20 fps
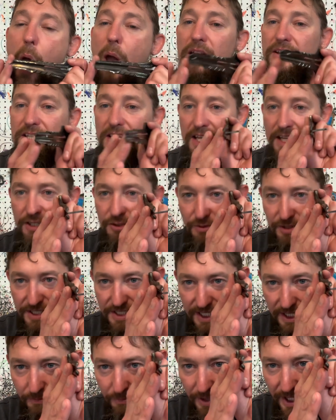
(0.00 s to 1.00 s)
It's an
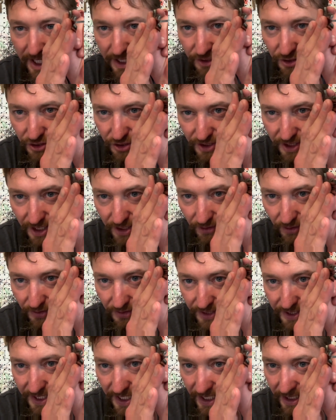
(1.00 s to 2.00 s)
interesting pitch that are on
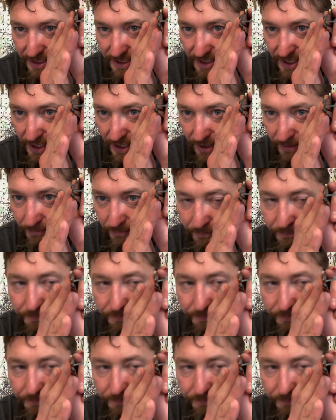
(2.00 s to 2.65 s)
the decks there.